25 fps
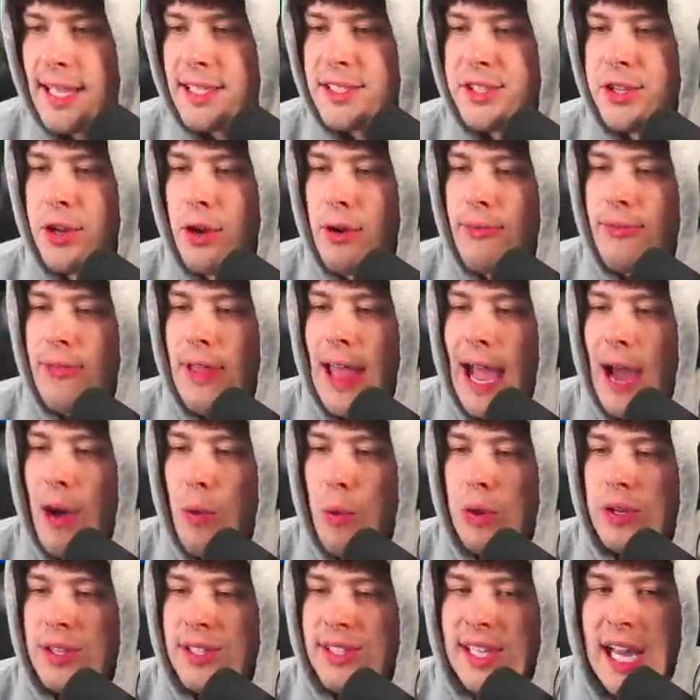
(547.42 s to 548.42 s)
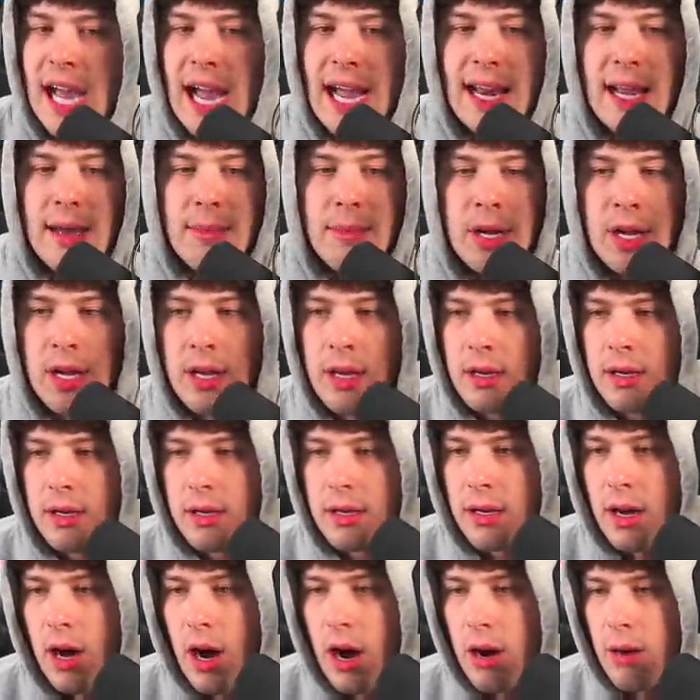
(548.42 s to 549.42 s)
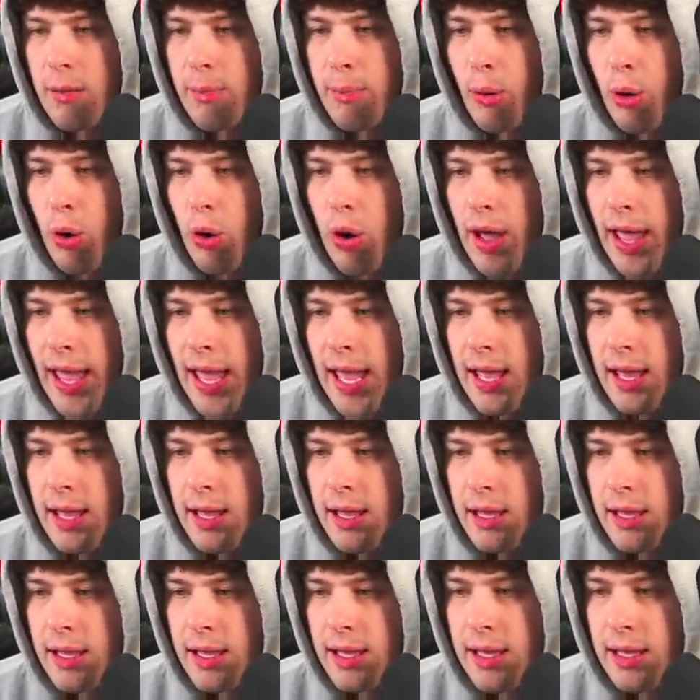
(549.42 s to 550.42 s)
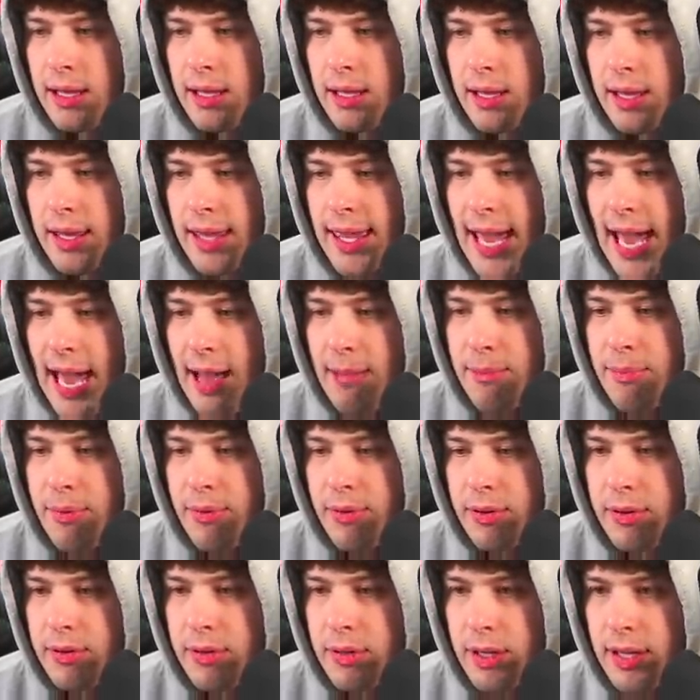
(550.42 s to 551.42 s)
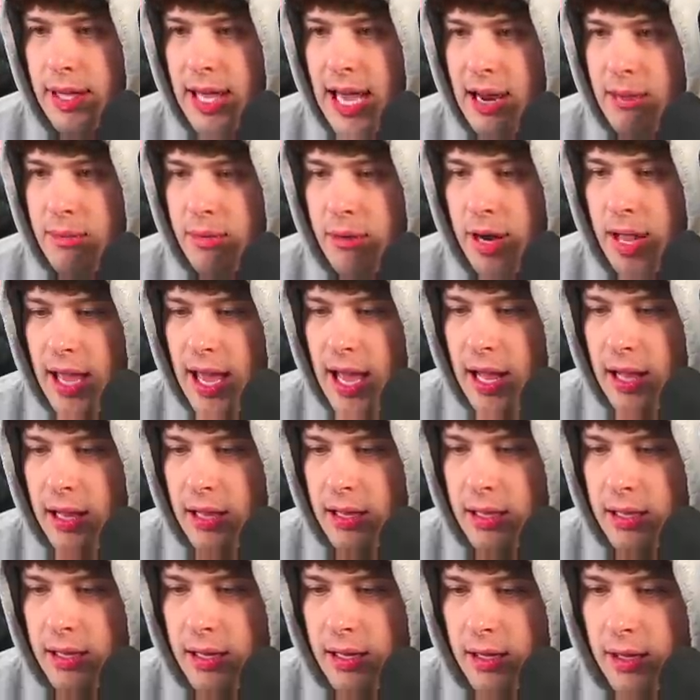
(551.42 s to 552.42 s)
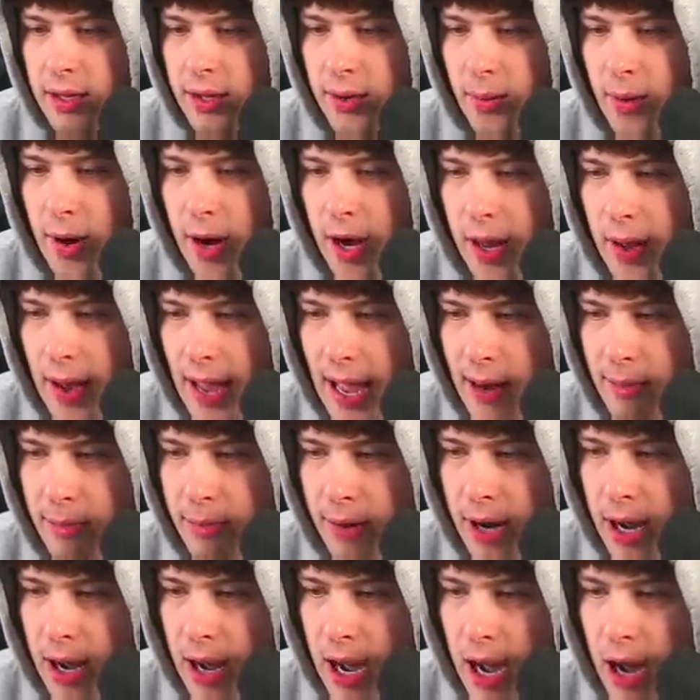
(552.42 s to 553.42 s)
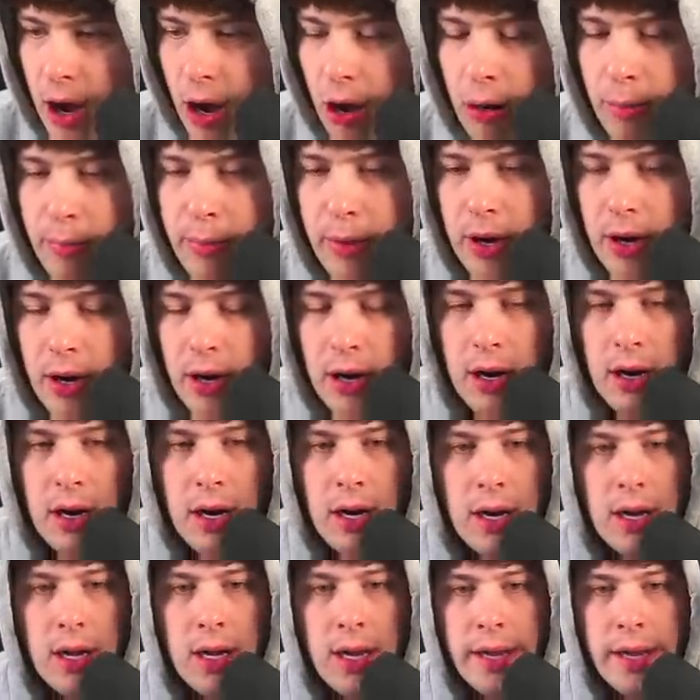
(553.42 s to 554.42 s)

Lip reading: guess 2 for that, we'll sign him. Our boy, Gabrielle. Where you at, bro? I hope your